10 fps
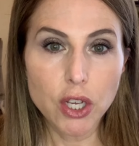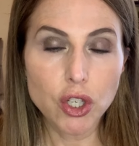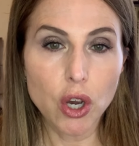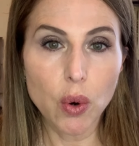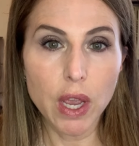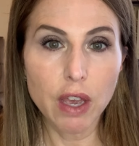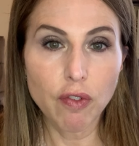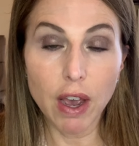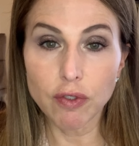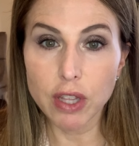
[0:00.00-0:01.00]
So
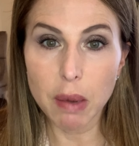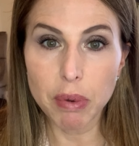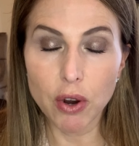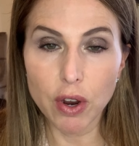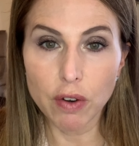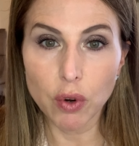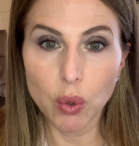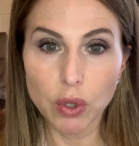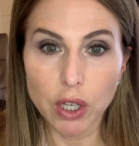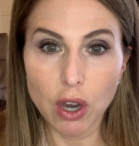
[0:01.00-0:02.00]
if after that period of
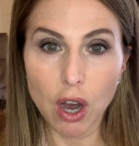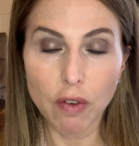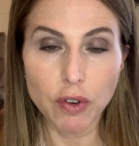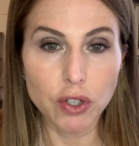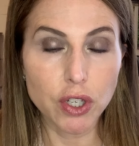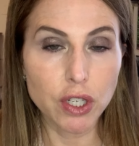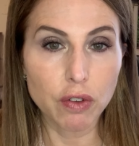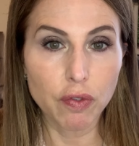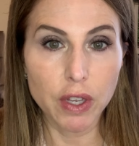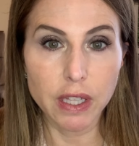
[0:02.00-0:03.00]
cooling off, you're
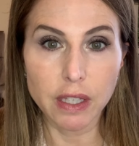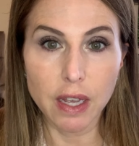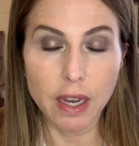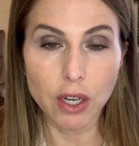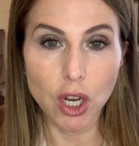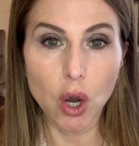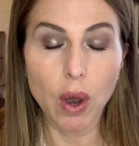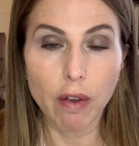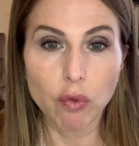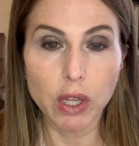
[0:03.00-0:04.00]
still feeling like, no,
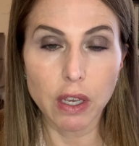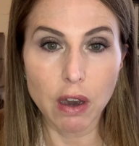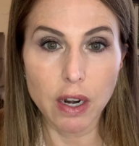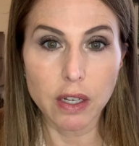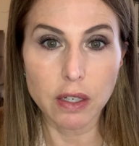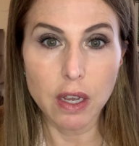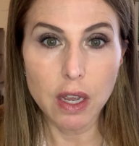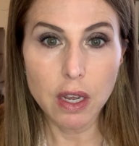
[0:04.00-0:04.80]
I've really got to